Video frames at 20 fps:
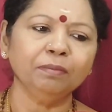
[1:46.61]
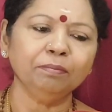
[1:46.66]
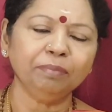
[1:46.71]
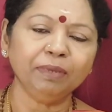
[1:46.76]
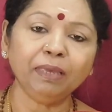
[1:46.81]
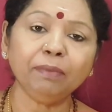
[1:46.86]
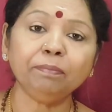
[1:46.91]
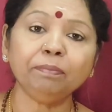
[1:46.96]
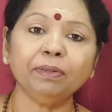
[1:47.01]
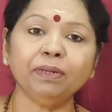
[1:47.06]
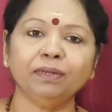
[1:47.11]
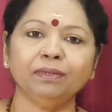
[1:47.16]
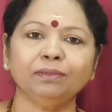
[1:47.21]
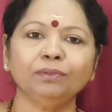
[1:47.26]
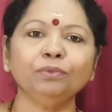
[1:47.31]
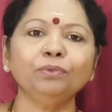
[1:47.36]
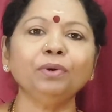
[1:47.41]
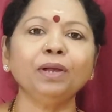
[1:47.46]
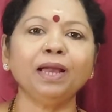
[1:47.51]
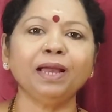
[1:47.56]
people
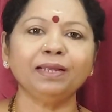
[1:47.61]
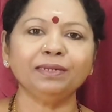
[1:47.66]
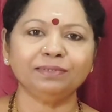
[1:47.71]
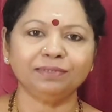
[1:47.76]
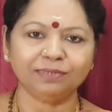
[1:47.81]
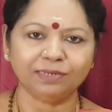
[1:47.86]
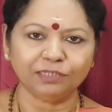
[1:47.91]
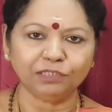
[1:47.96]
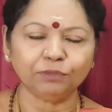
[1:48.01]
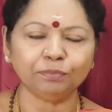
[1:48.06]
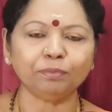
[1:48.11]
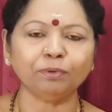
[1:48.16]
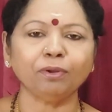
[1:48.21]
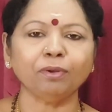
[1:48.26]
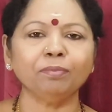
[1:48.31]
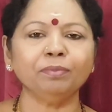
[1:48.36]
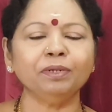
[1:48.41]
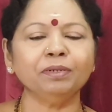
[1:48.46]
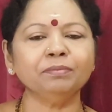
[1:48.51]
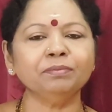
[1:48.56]
who had such
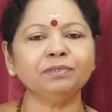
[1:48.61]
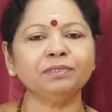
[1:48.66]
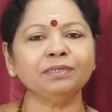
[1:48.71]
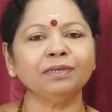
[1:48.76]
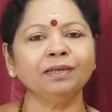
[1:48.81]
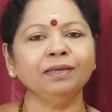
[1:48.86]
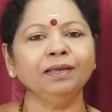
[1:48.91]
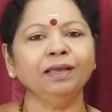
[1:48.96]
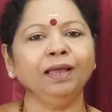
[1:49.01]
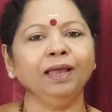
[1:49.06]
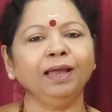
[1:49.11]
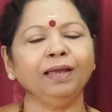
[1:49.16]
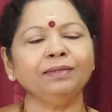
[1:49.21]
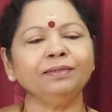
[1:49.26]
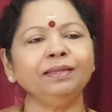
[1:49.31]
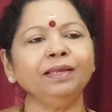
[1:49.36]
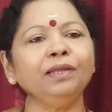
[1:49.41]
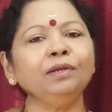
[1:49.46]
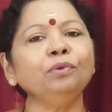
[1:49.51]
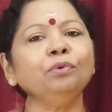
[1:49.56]
problems
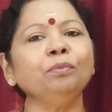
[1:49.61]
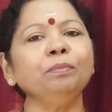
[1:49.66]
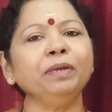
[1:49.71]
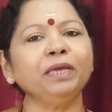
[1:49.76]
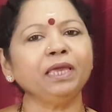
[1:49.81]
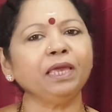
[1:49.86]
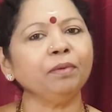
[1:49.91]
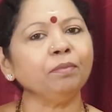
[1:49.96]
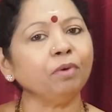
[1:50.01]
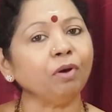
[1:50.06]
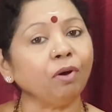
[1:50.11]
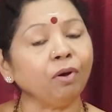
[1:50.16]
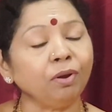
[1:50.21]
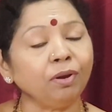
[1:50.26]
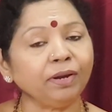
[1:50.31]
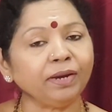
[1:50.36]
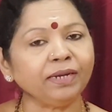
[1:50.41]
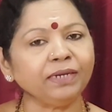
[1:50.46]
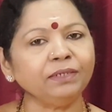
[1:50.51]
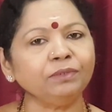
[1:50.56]
and then who became
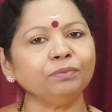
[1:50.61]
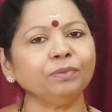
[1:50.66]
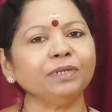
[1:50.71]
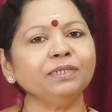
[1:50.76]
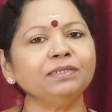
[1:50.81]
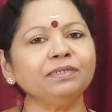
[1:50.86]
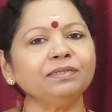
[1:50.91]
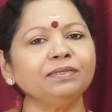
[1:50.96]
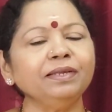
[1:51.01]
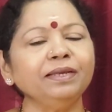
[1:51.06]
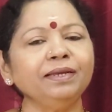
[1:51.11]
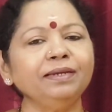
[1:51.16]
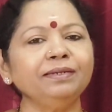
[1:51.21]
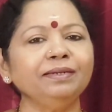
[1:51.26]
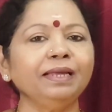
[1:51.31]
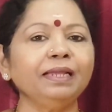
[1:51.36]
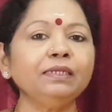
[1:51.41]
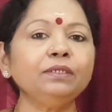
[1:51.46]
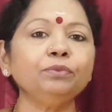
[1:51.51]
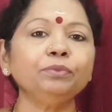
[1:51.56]
all right once they
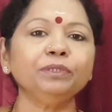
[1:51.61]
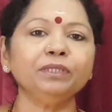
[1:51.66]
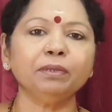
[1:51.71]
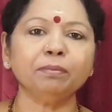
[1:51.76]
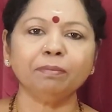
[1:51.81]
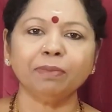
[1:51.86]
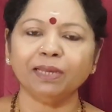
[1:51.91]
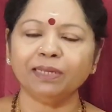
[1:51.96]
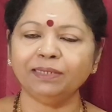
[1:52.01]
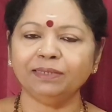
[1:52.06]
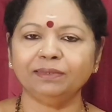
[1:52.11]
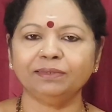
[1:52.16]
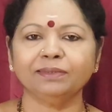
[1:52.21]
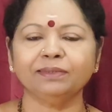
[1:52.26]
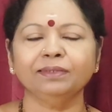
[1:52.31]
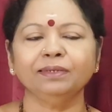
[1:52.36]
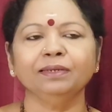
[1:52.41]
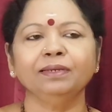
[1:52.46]
dealt with the mind.